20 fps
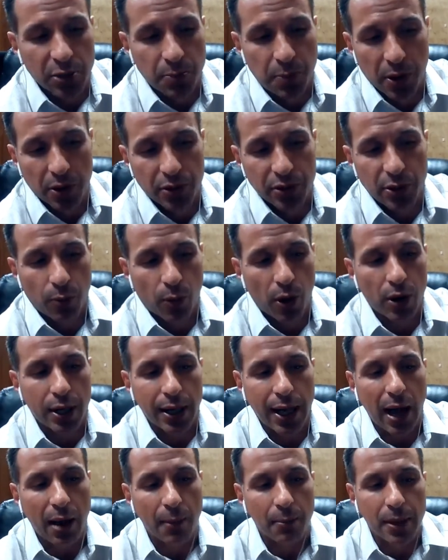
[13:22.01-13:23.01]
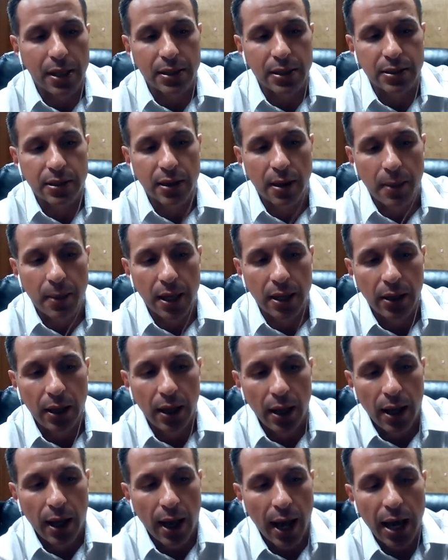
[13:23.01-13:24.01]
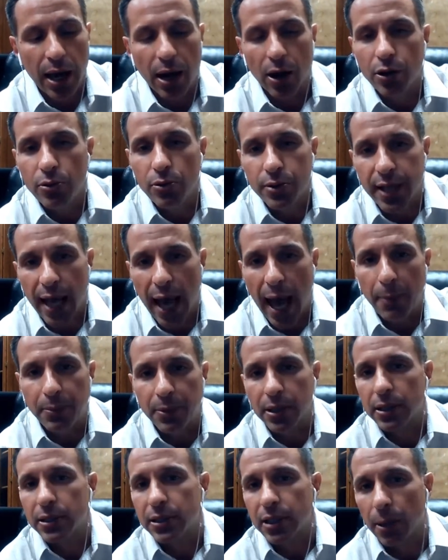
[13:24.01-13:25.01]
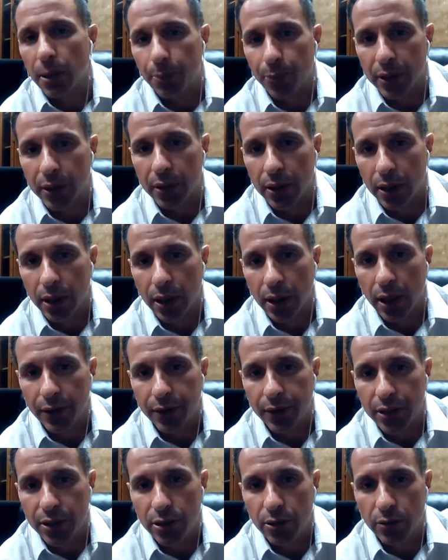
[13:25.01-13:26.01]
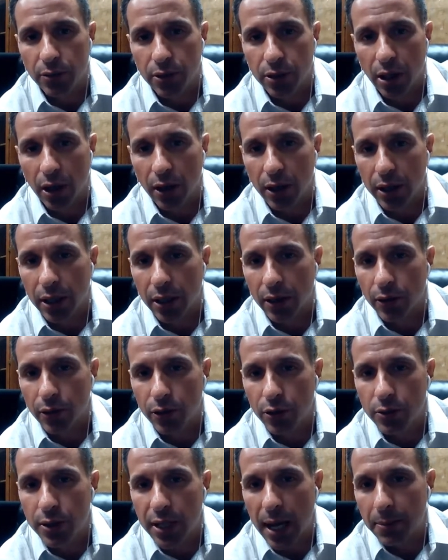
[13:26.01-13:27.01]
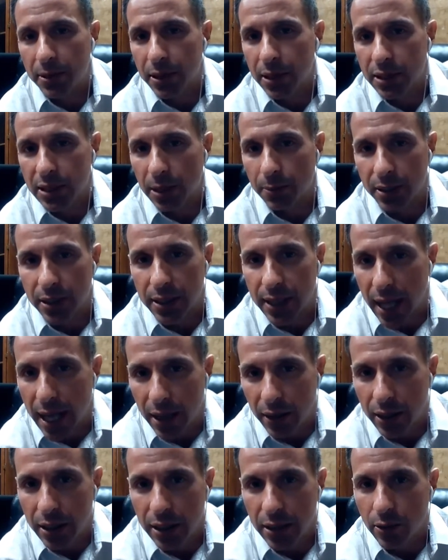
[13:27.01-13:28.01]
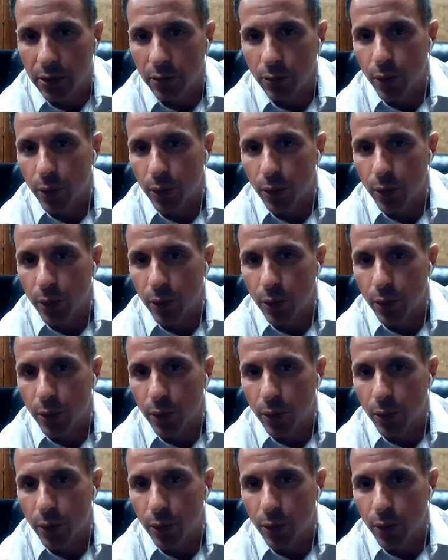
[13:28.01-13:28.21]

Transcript: Spiritually working out means, I mean, hey, are you tapped into something that you taught, you know, are you tapped into something daily,